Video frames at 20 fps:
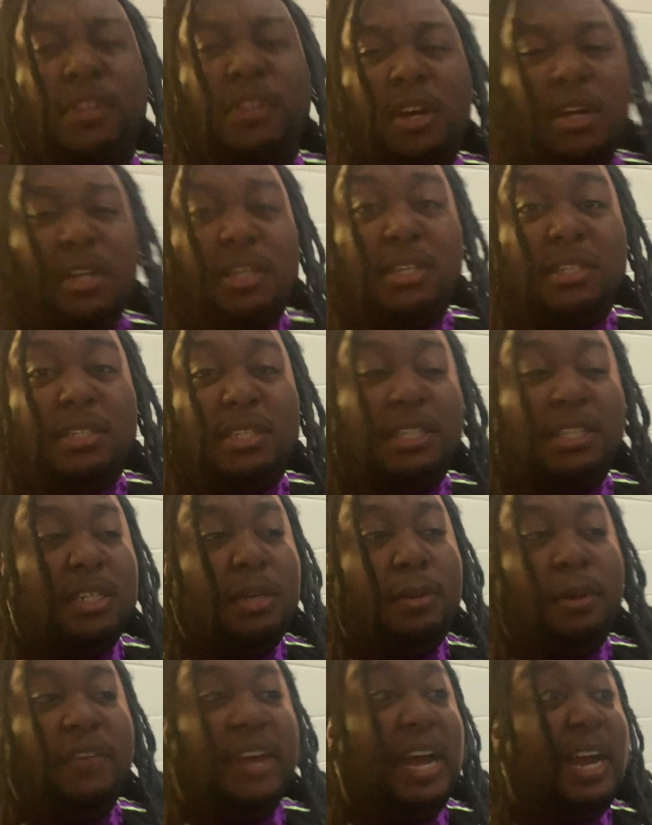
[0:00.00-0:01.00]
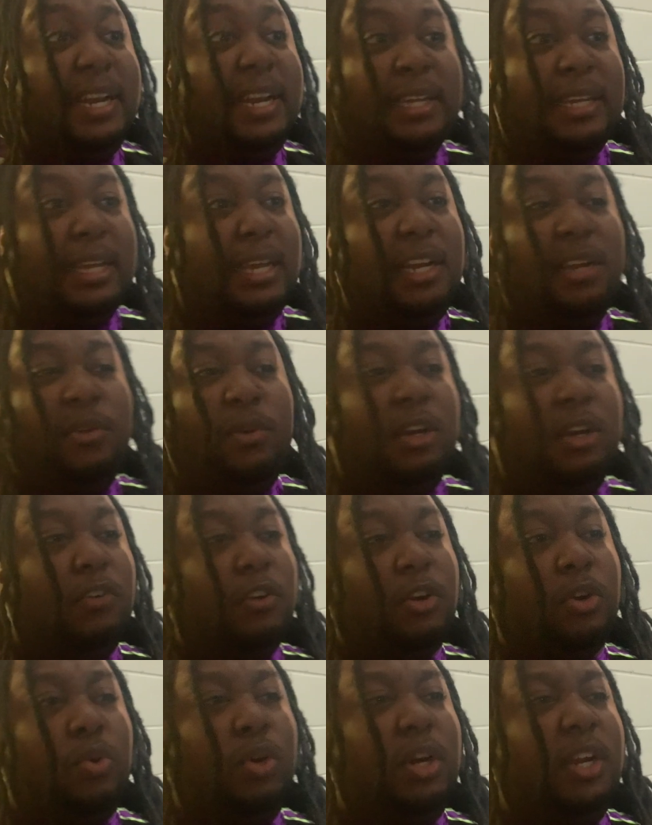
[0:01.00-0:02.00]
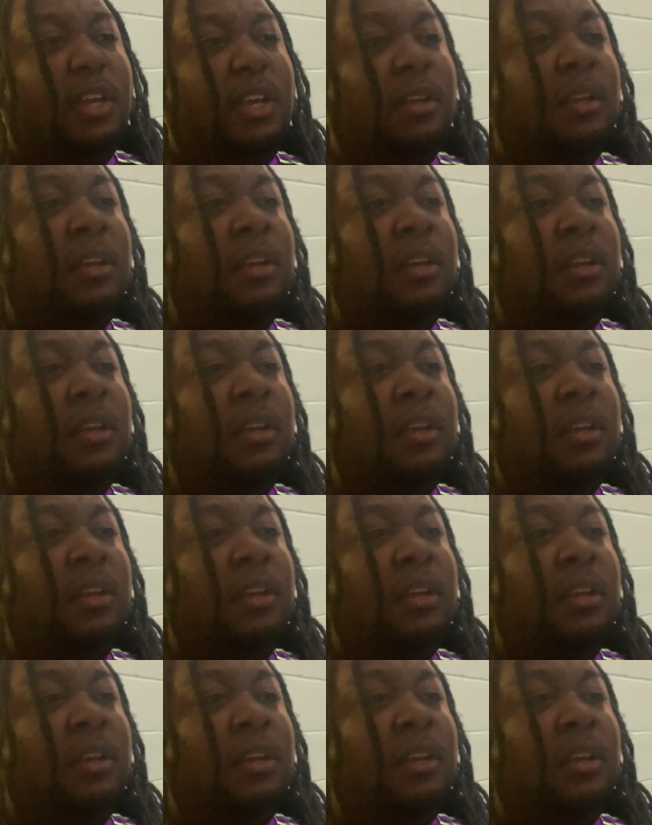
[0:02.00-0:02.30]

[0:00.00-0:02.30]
y'all get to see some of it. I didn't get anyone to record it.